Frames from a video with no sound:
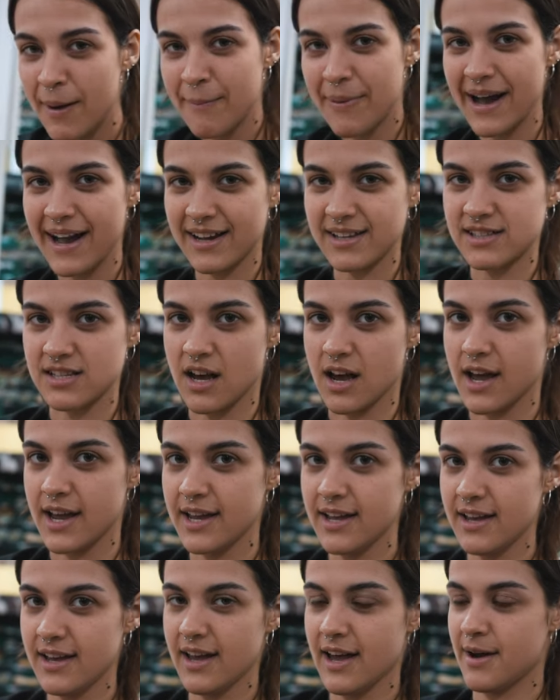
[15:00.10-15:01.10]
back
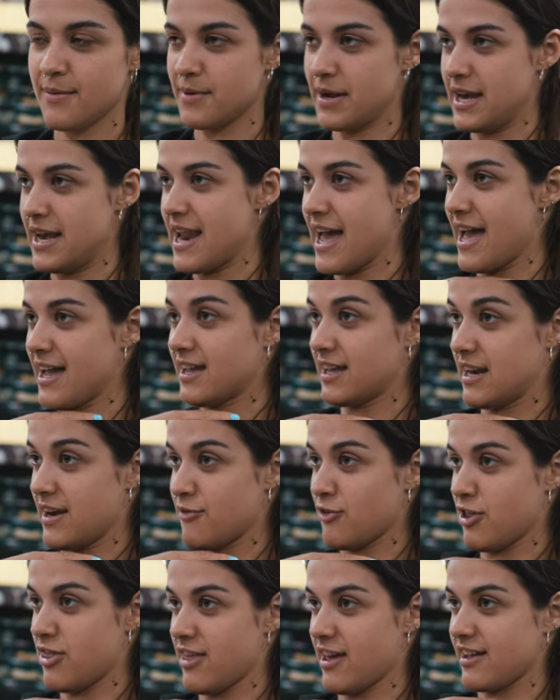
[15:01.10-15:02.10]
tight and my neck and
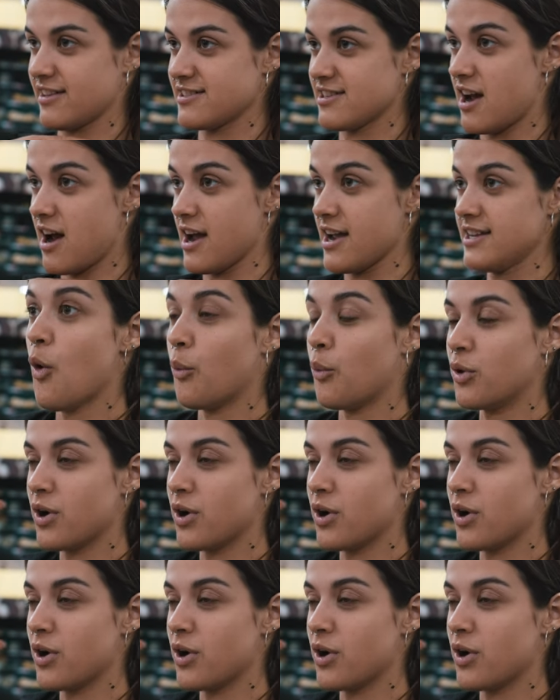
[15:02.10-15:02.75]
everything tight,